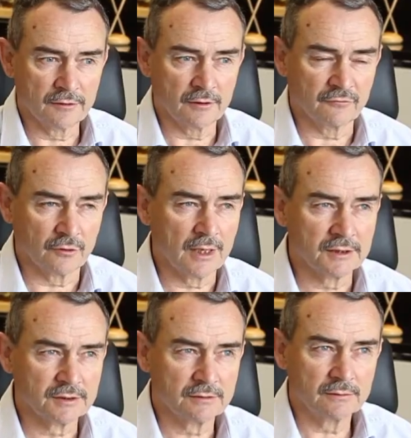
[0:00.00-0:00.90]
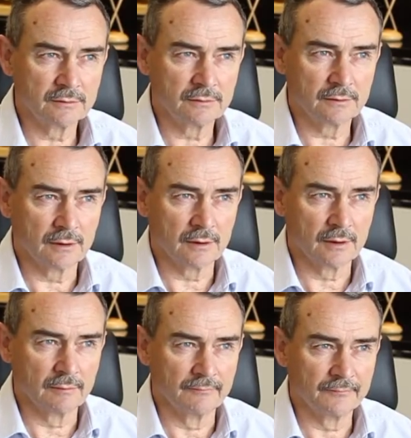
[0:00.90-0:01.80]
I think for us,
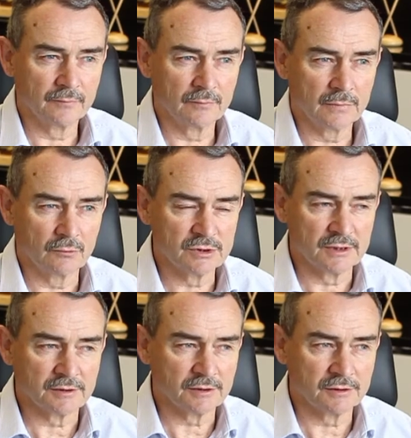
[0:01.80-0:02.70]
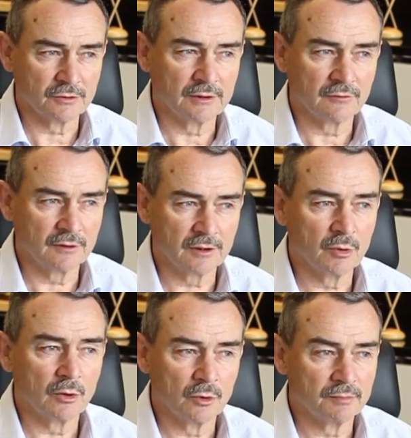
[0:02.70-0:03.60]
it was necessary to think
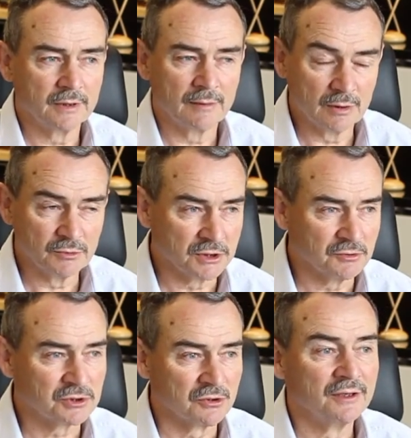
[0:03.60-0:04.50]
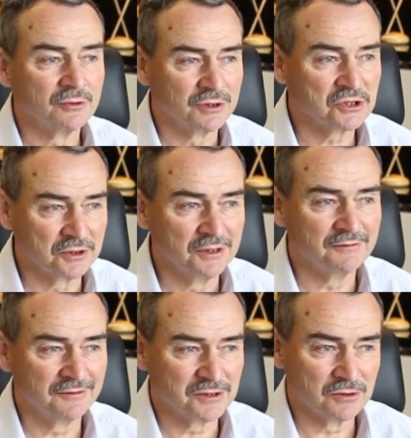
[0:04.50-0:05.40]
about what MMG was trying to
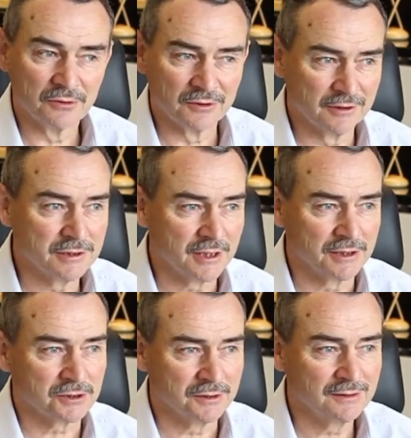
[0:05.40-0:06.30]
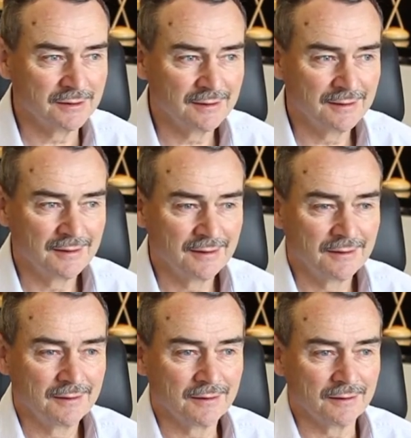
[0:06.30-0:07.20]
achieve as an organisation.
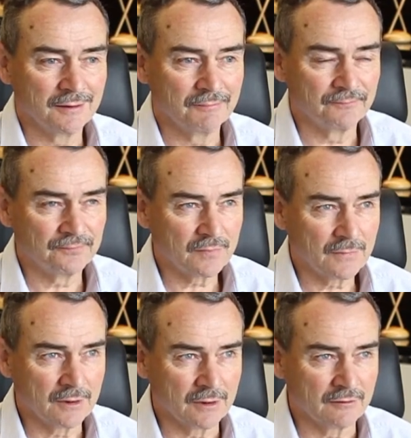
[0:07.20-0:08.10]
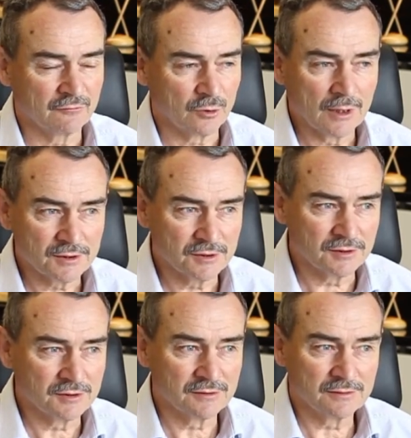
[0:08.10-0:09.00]
And for us,
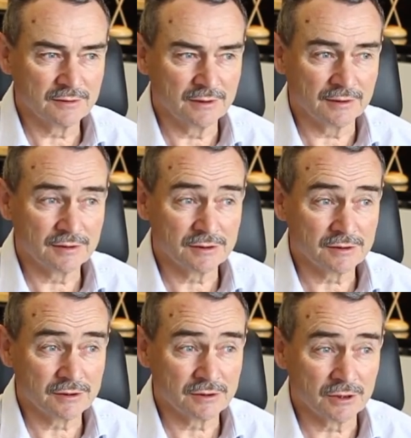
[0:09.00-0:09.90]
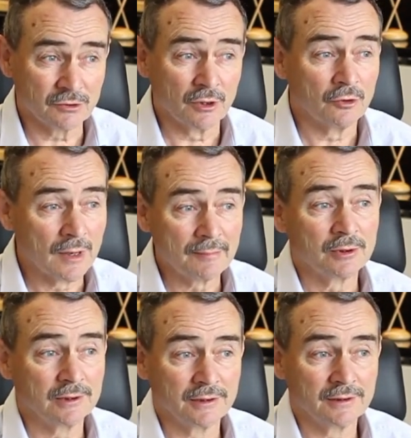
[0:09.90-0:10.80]
it's to grow
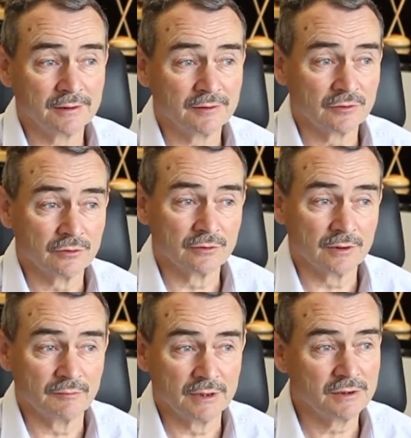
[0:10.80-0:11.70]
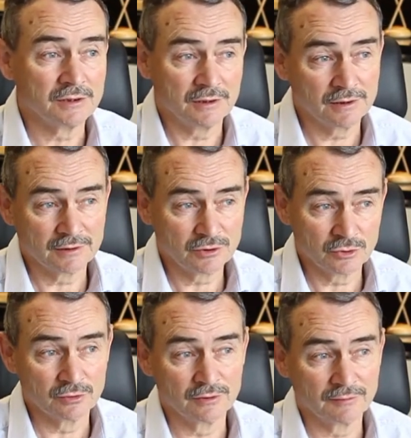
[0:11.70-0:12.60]
rapidly into a mid-tier
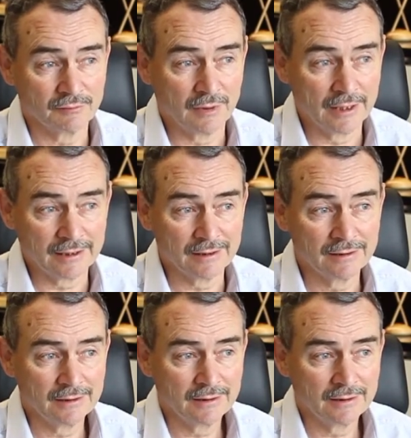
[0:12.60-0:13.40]
2 miner